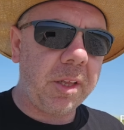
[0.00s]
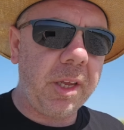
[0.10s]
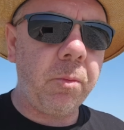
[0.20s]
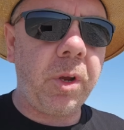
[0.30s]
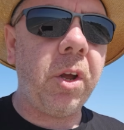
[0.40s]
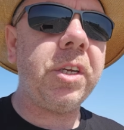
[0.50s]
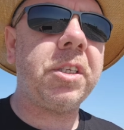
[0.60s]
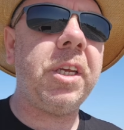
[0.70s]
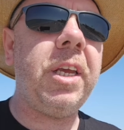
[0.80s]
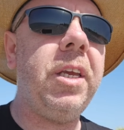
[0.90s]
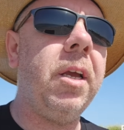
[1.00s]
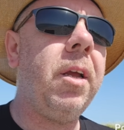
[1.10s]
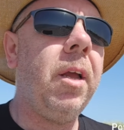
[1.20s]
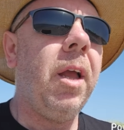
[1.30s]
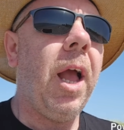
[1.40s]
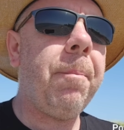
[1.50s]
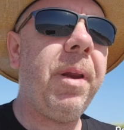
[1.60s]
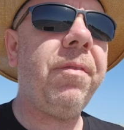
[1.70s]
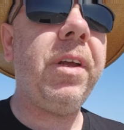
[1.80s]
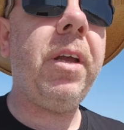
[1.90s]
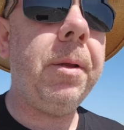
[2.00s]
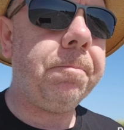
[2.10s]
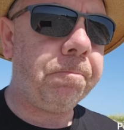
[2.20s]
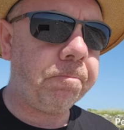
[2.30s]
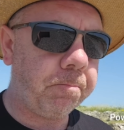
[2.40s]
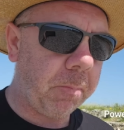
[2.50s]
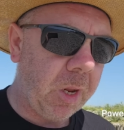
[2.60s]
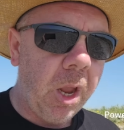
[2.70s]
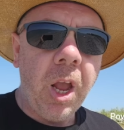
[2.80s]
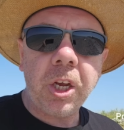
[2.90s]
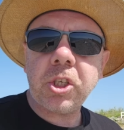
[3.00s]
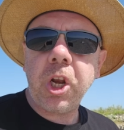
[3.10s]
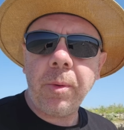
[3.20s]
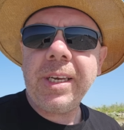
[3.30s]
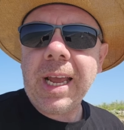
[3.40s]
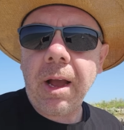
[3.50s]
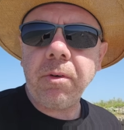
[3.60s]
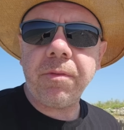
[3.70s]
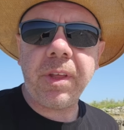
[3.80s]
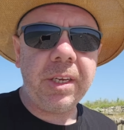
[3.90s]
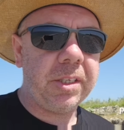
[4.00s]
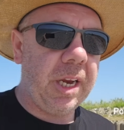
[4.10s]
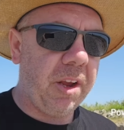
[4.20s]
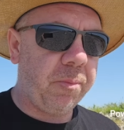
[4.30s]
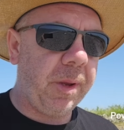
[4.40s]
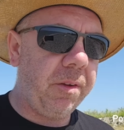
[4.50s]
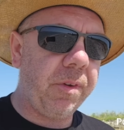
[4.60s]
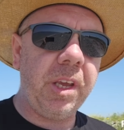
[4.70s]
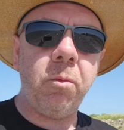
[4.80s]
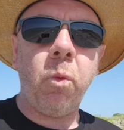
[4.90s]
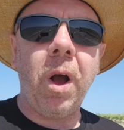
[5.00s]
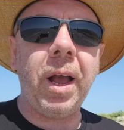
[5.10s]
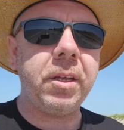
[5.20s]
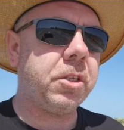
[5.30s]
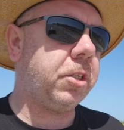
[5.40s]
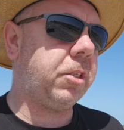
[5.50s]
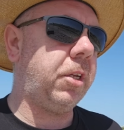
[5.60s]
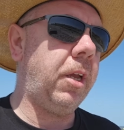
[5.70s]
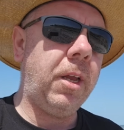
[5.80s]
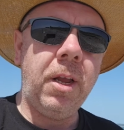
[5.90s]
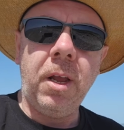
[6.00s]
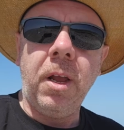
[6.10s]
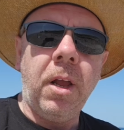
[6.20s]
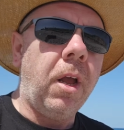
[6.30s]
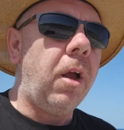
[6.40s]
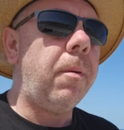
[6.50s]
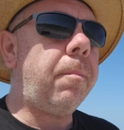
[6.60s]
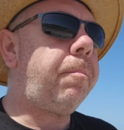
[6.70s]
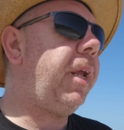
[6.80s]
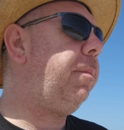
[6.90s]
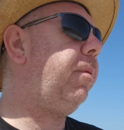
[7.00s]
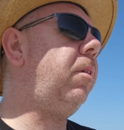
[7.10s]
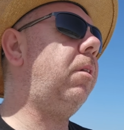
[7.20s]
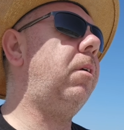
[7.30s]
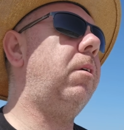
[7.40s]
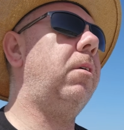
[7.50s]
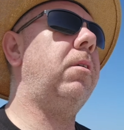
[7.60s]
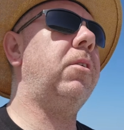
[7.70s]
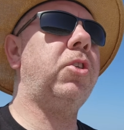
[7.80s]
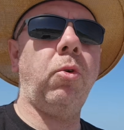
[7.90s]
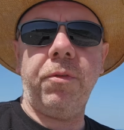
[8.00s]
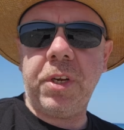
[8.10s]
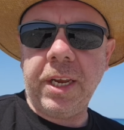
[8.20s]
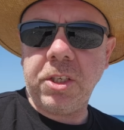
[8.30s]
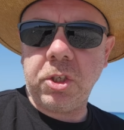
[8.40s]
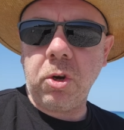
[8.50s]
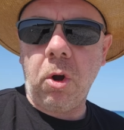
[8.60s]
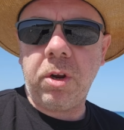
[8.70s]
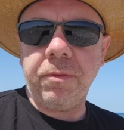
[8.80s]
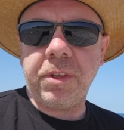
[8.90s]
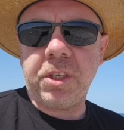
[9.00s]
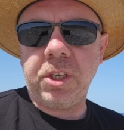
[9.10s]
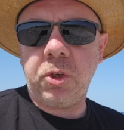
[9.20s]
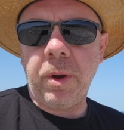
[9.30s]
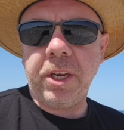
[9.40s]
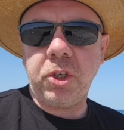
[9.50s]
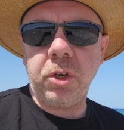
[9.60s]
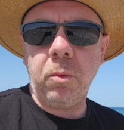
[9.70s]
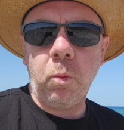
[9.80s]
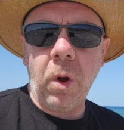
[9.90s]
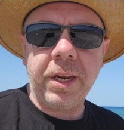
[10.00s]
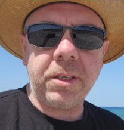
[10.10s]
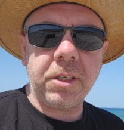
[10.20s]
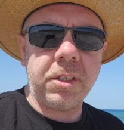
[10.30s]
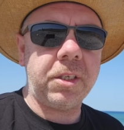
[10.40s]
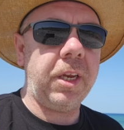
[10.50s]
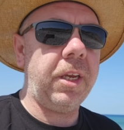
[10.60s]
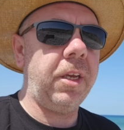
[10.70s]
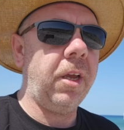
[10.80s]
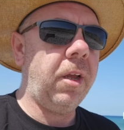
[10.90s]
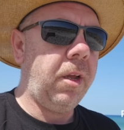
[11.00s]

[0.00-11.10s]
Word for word: And I think we're going to see a bit of a, a slowing down of things in FPV whilst people sort of take stock of the situation and wait to see